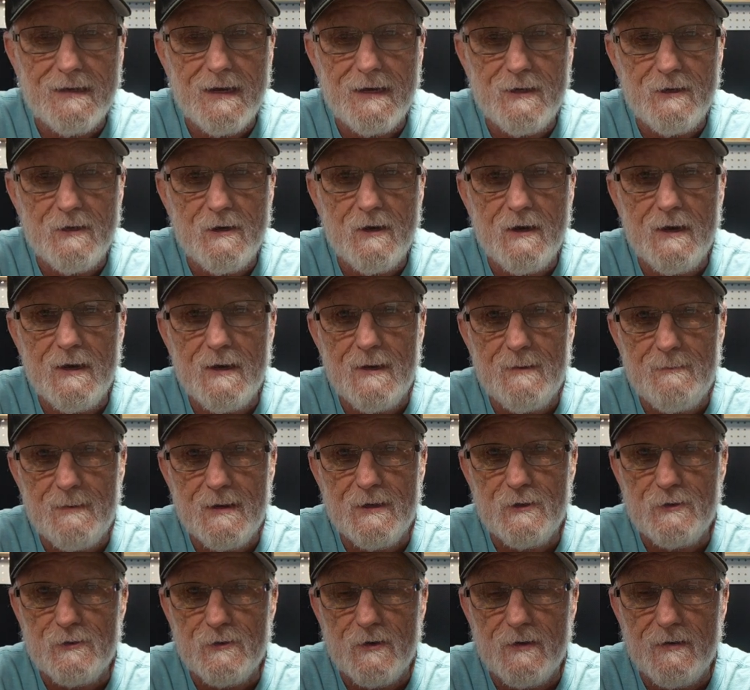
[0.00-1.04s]
and you need to
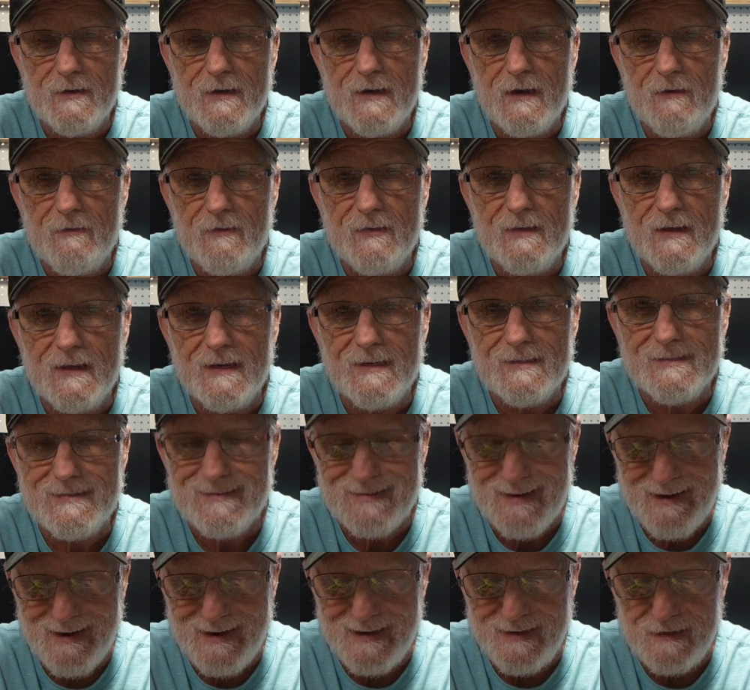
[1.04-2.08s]
make sure that everything is
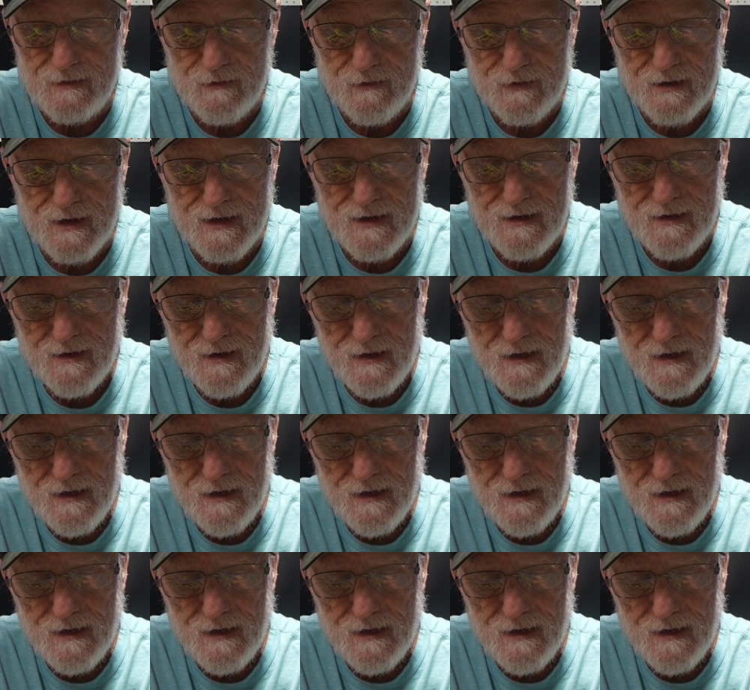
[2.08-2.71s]
tight. Okay?